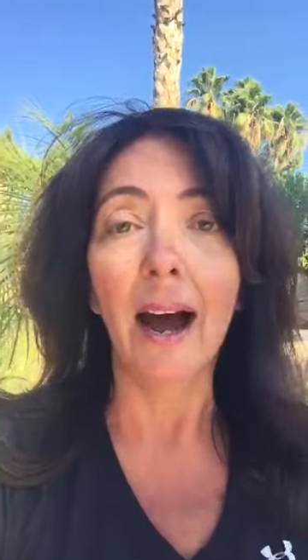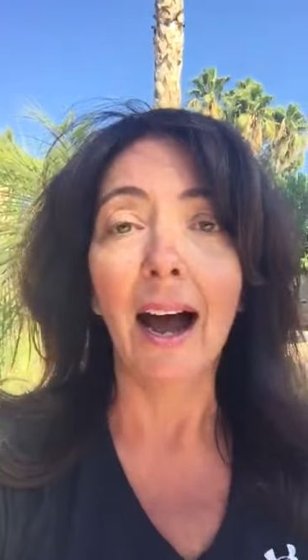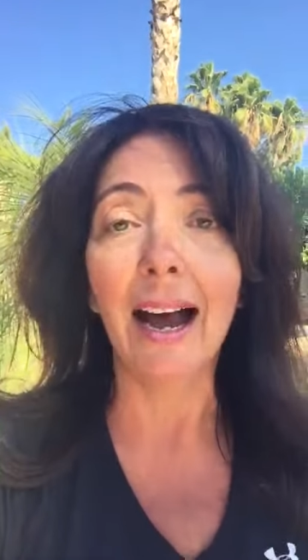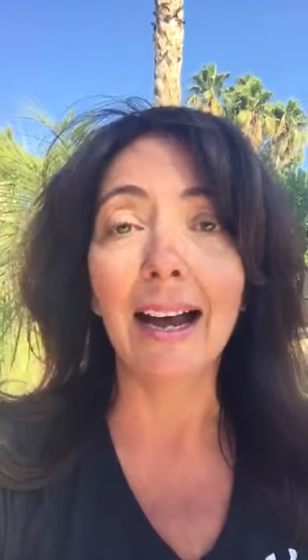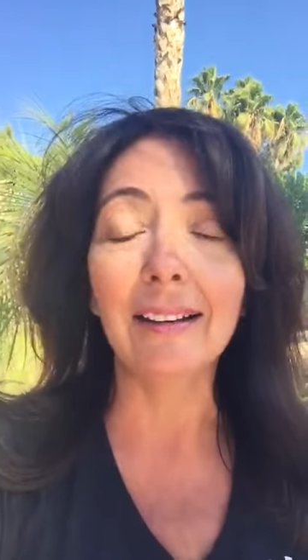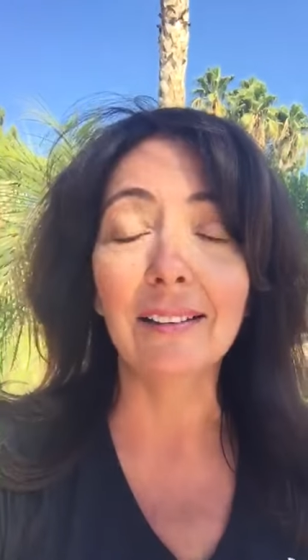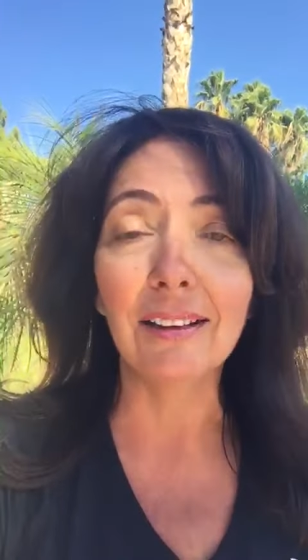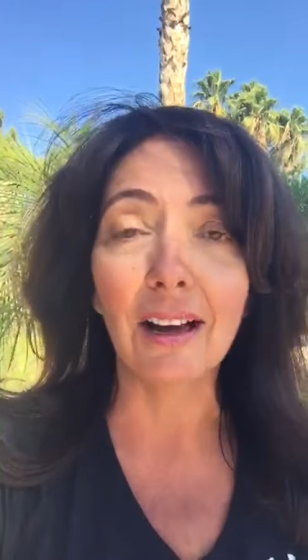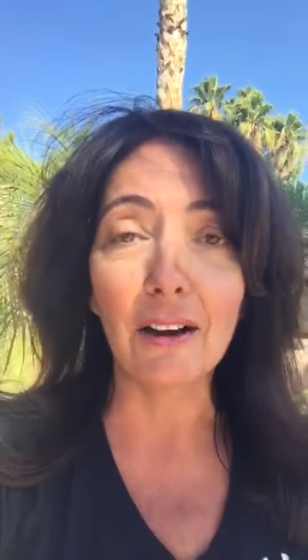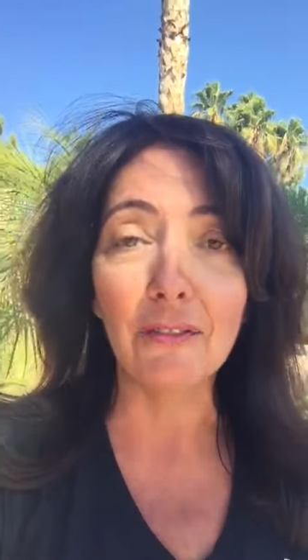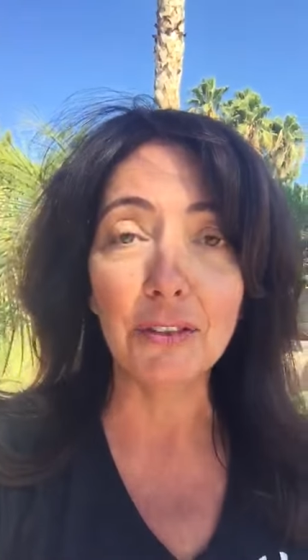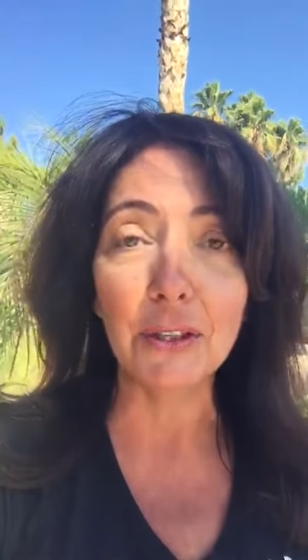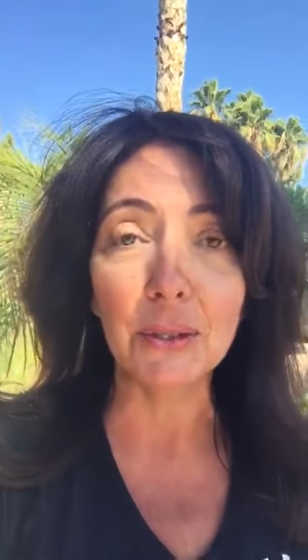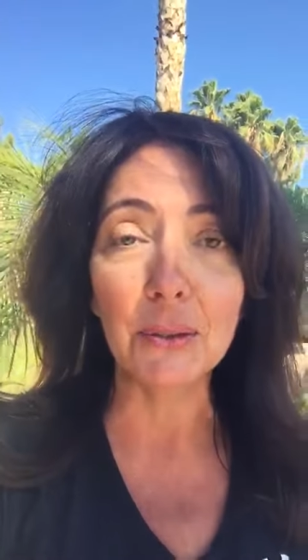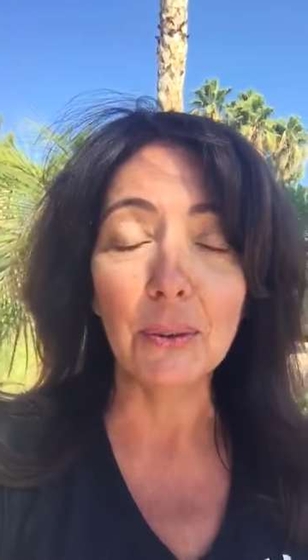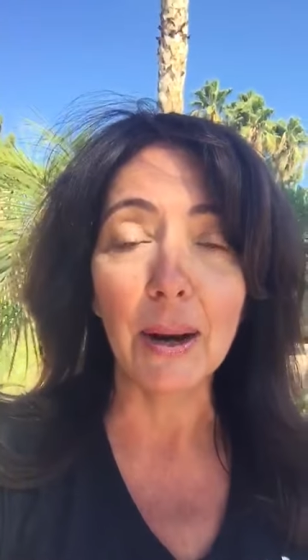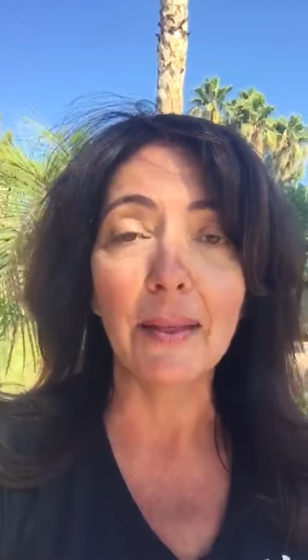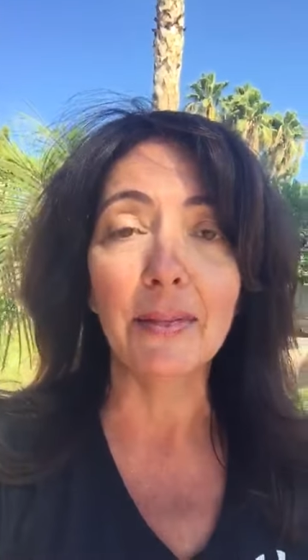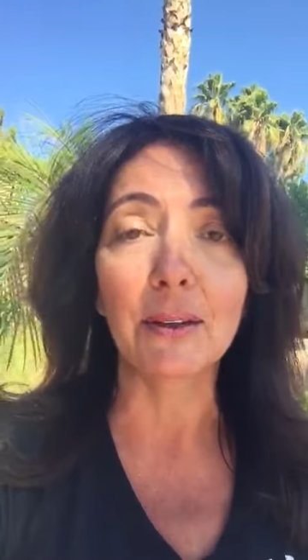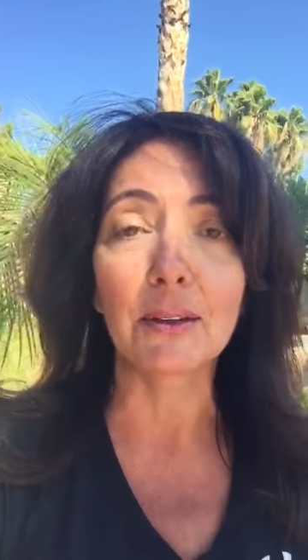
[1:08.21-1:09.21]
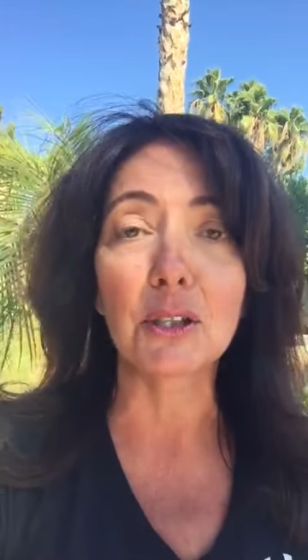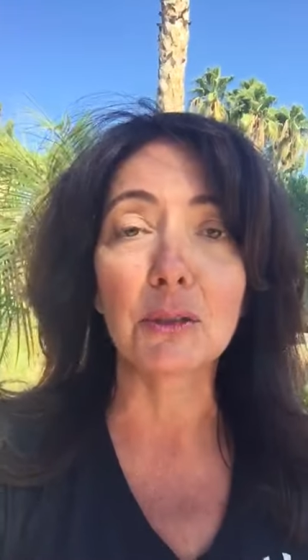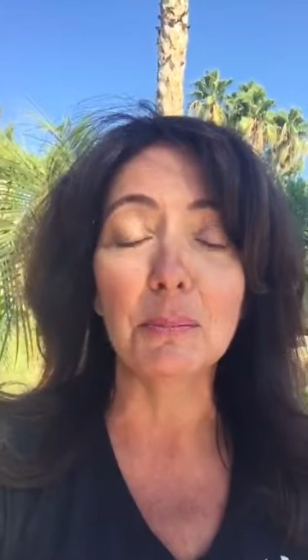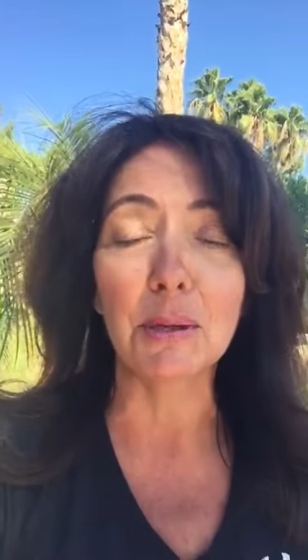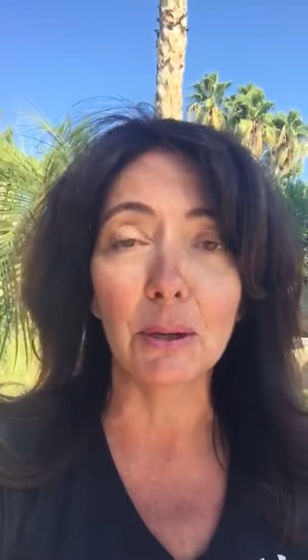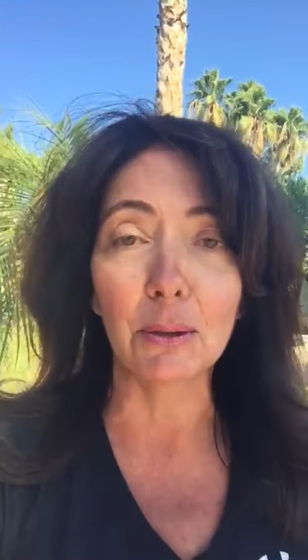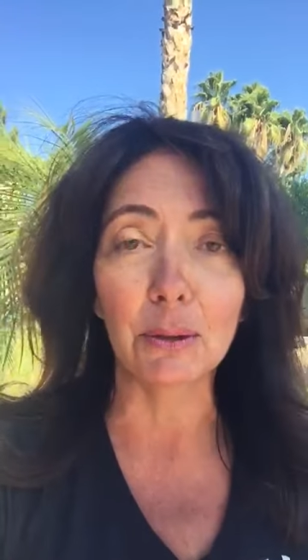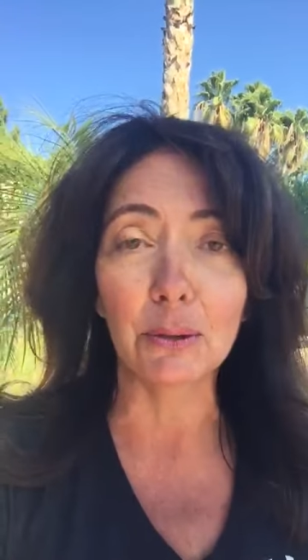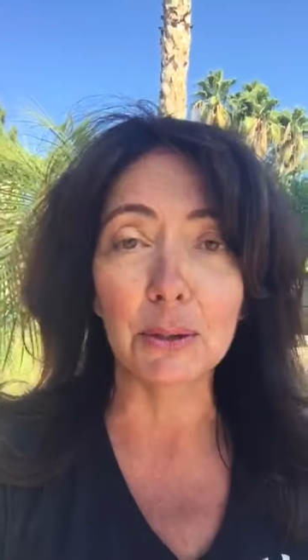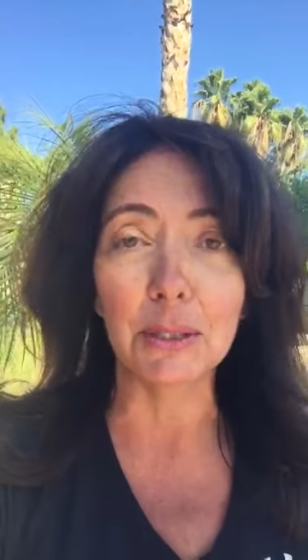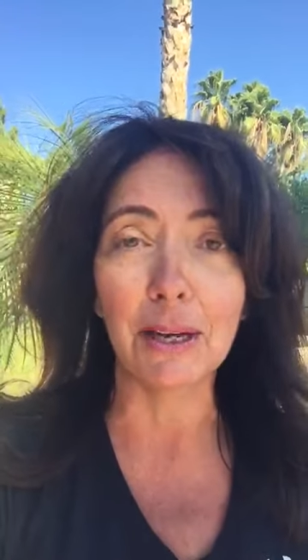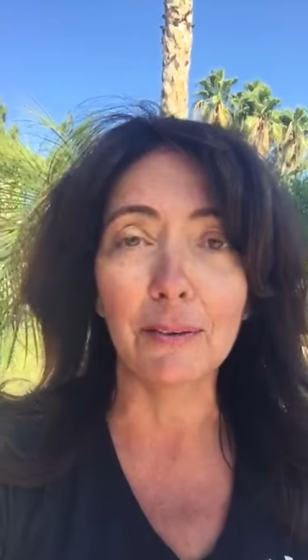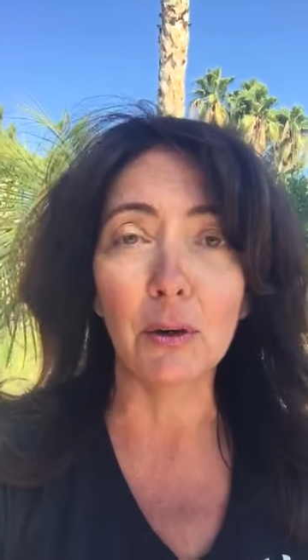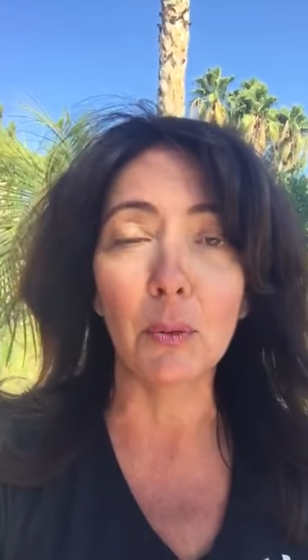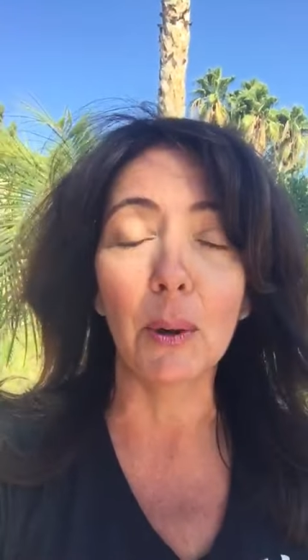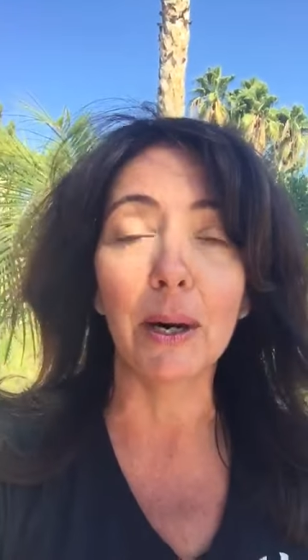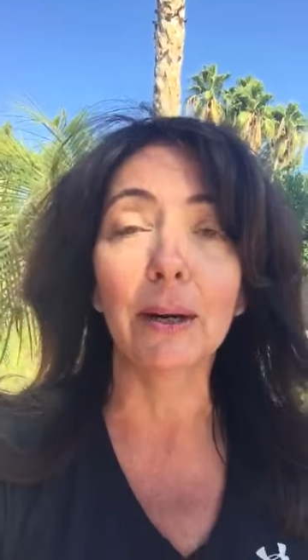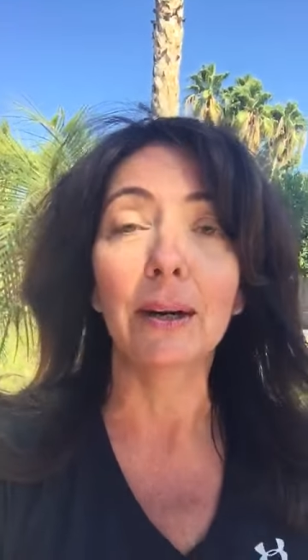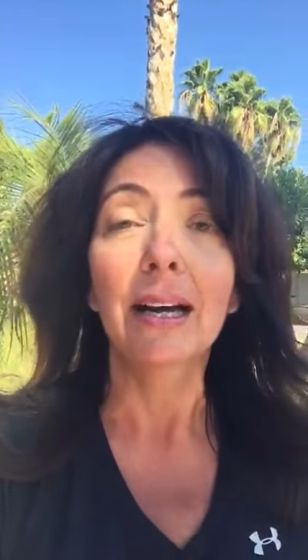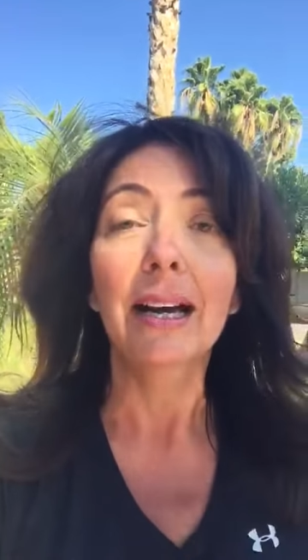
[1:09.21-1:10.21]
I love you, and there's miracles
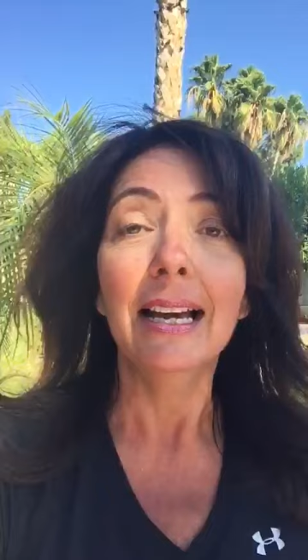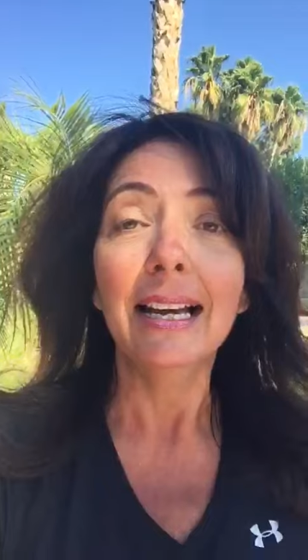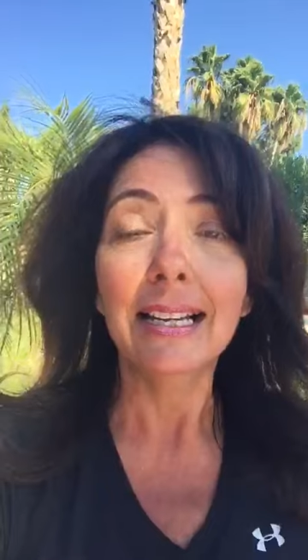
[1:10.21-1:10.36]
everywhere.